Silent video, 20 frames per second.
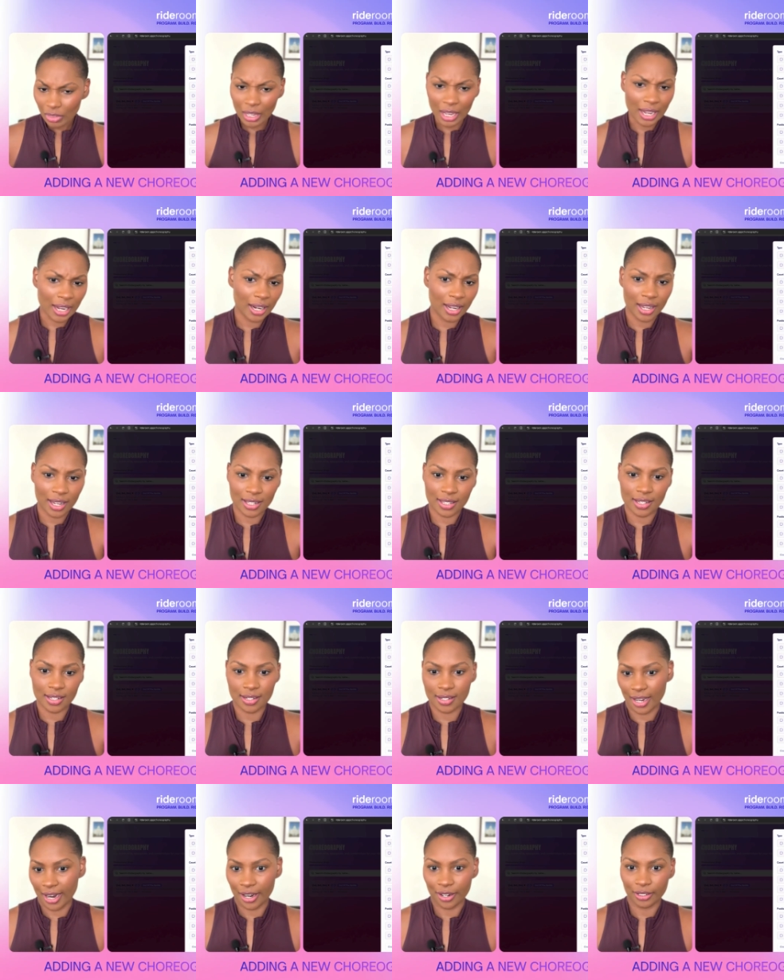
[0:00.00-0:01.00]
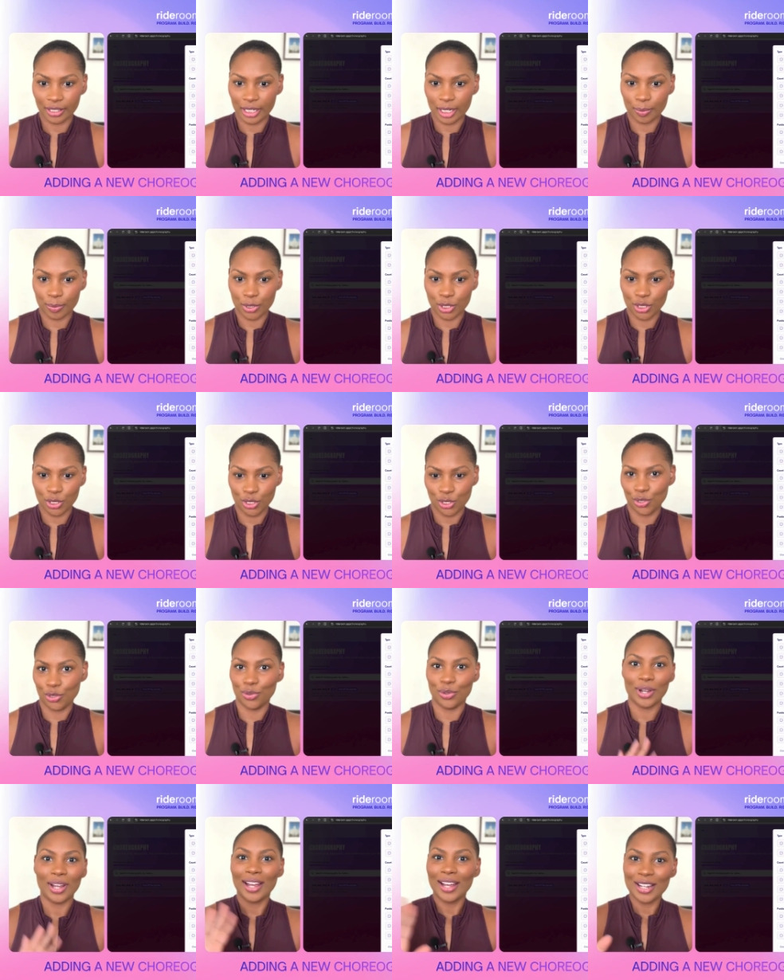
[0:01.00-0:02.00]
It's entirely up to
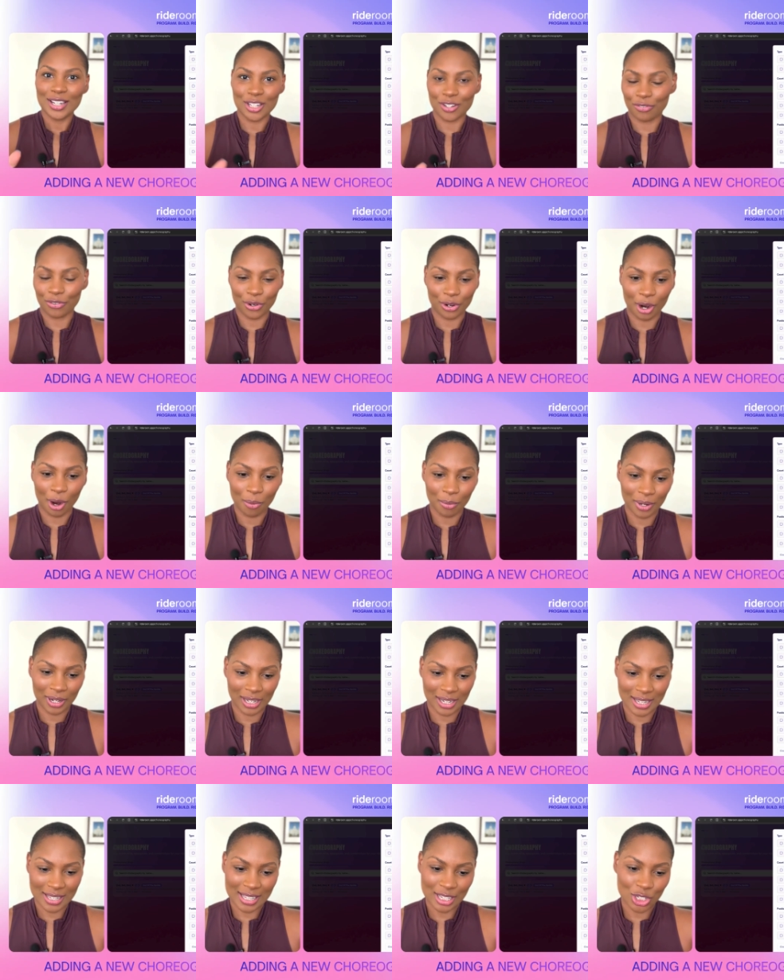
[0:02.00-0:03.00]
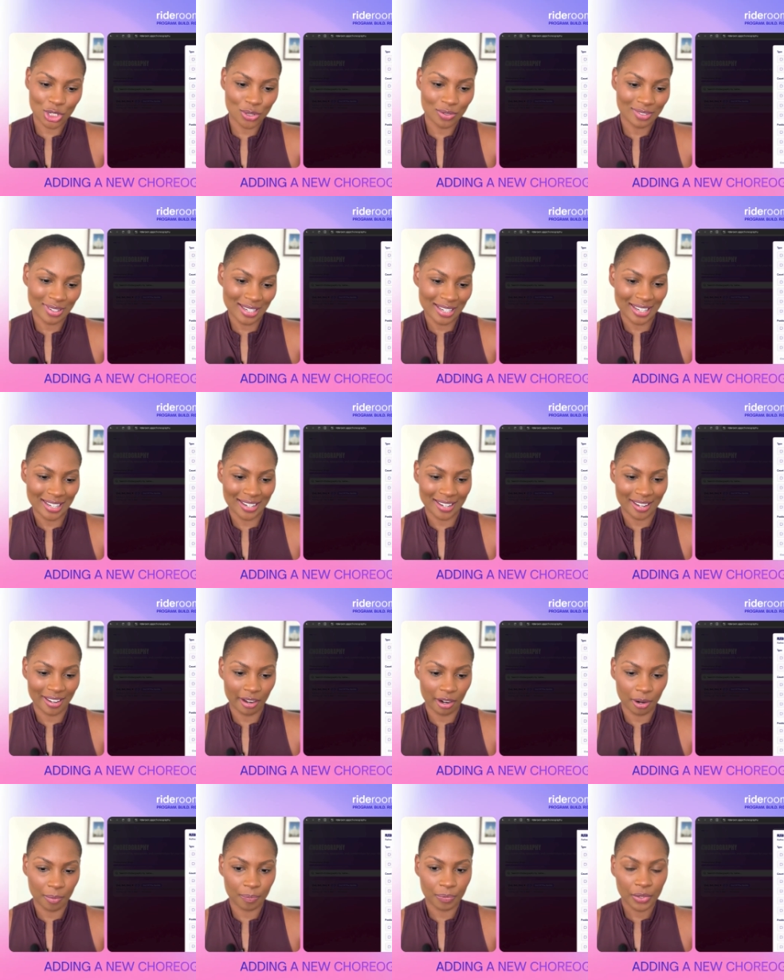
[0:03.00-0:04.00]
you to figure out what it is that you need
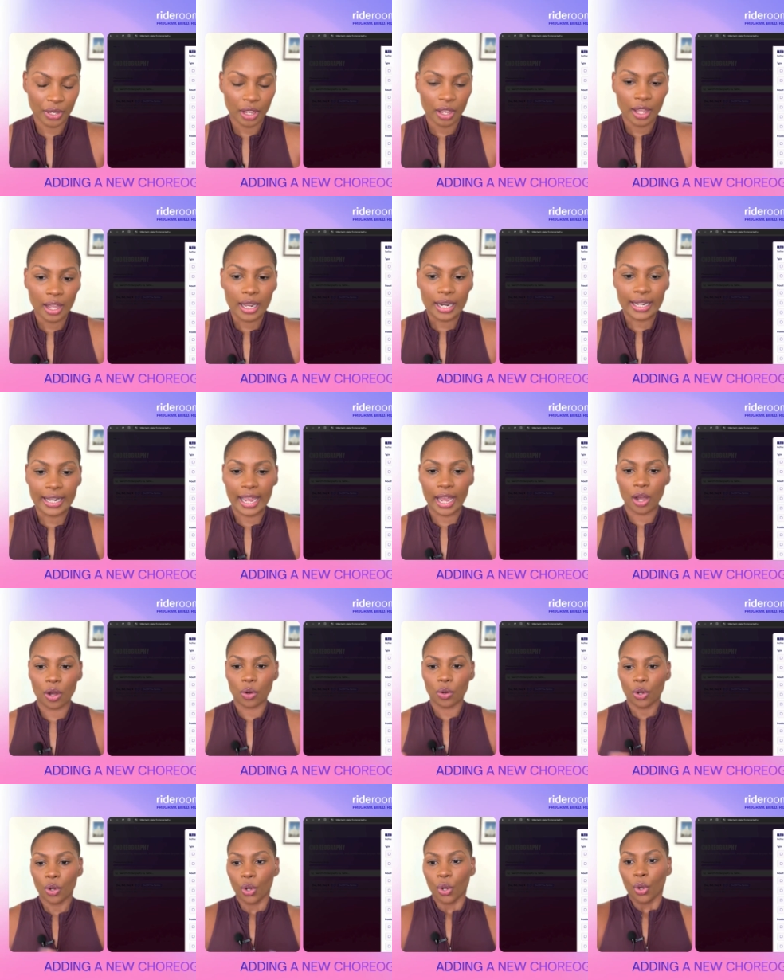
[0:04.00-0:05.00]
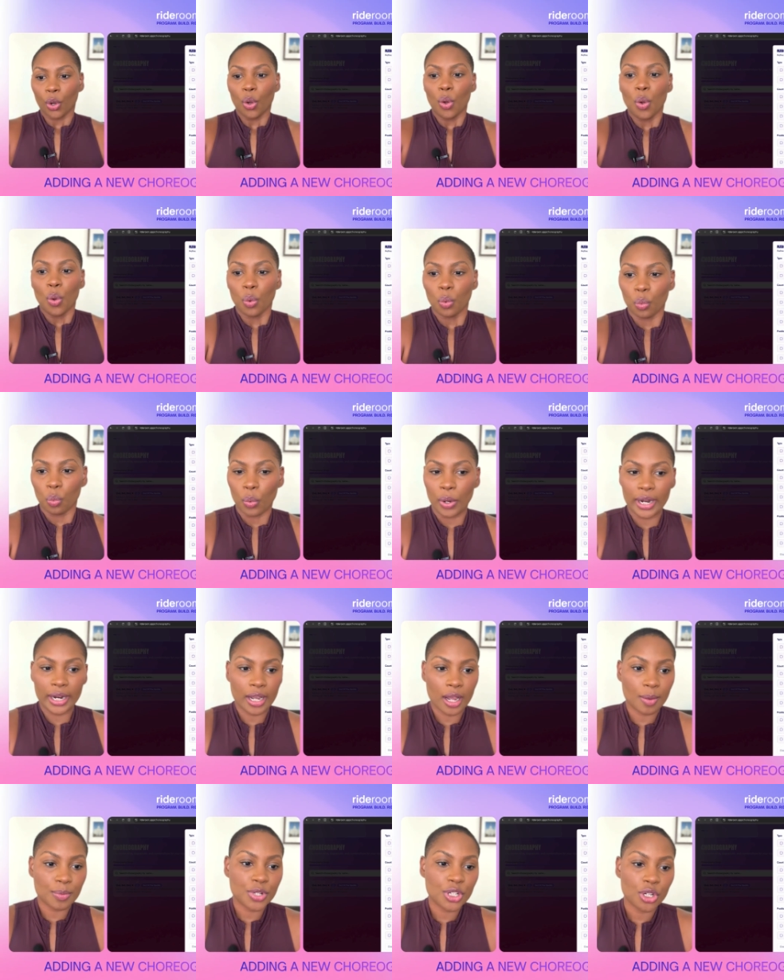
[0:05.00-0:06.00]
here. Now, when it
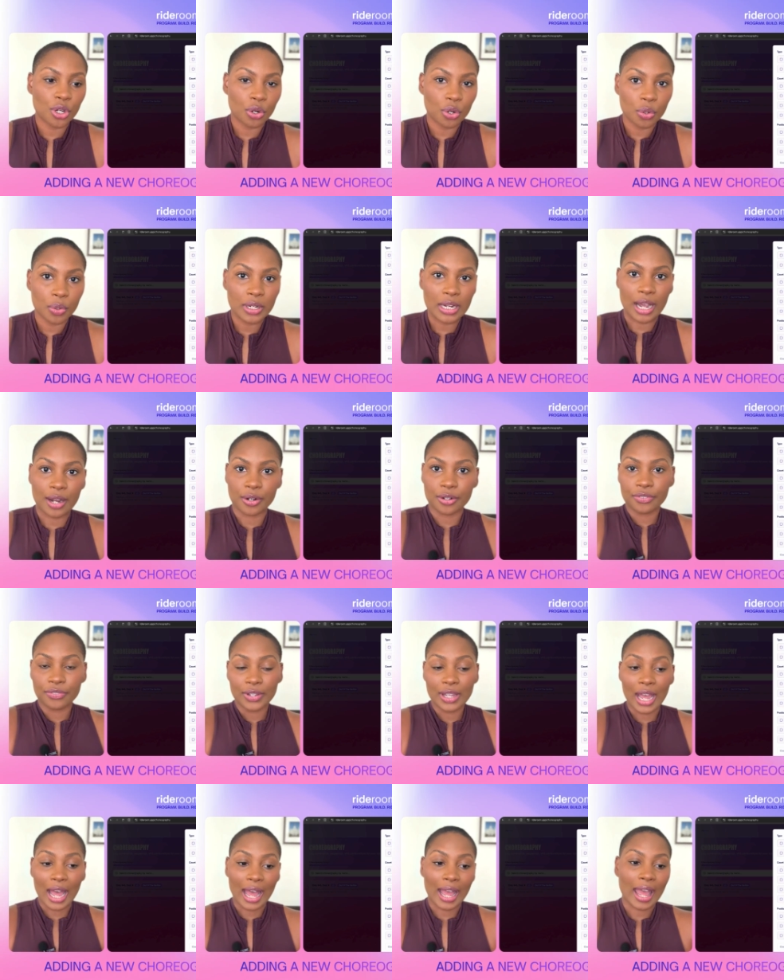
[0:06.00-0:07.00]
comes to your choreography, I